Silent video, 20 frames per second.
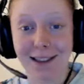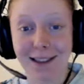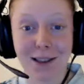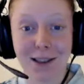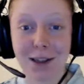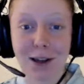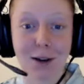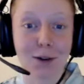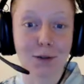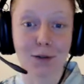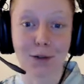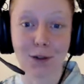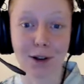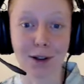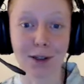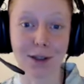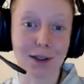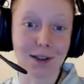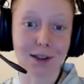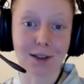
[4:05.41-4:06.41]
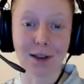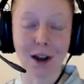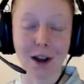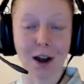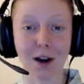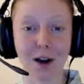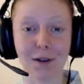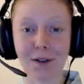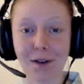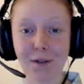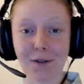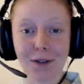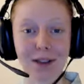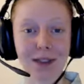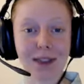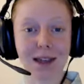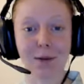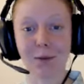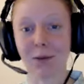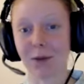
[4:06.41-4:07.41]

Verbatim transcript: the children, the staff, everything